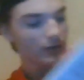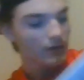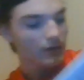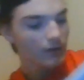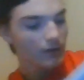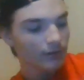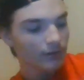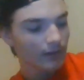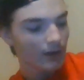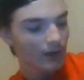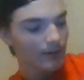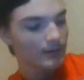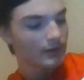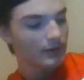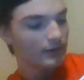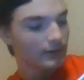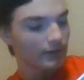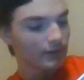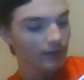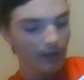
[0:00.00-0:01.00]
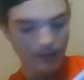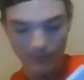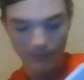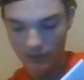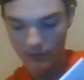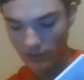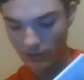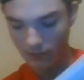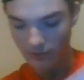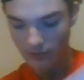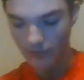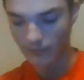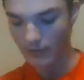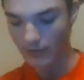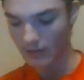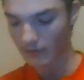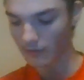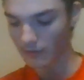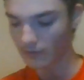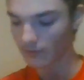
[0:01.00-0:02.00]
and you know what time it is? It's time to show you the
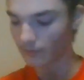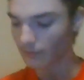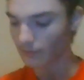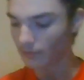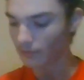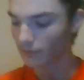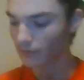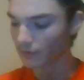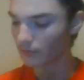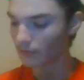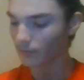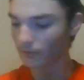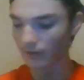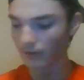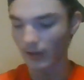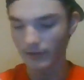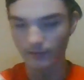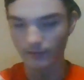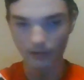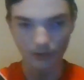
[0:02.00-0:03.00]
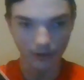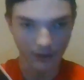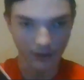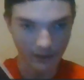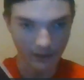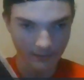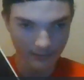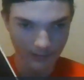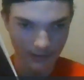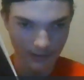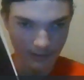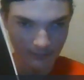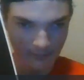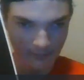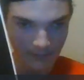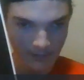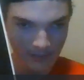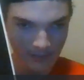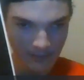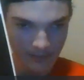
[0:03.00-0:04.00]
record. This one's a little less glossy,
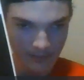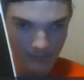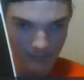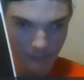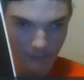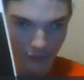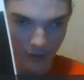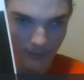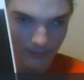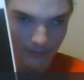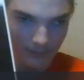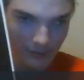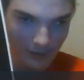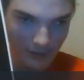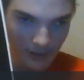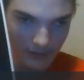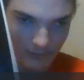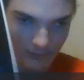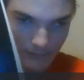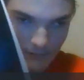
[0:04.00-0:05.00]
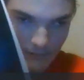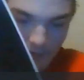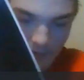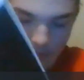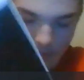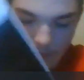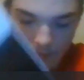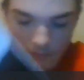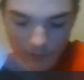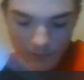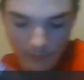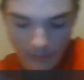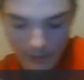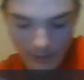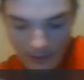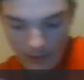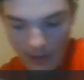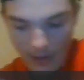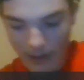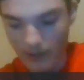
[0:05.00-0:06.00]
probably because it was used
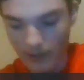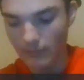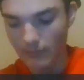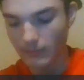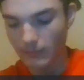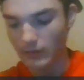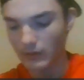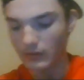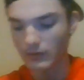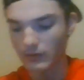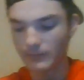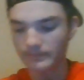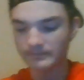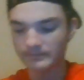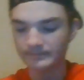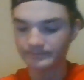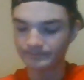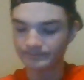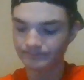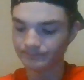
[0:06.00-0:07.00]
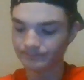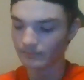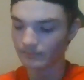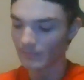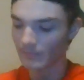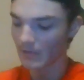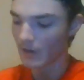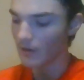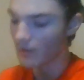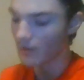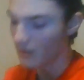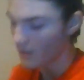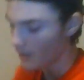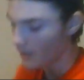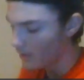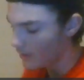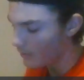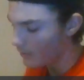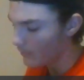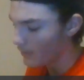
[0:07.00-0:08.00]
when I got it, but
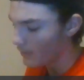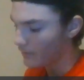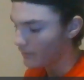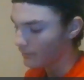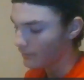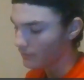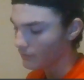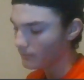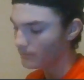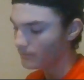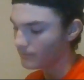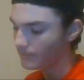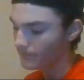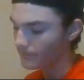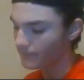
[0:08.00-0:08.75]
anyways.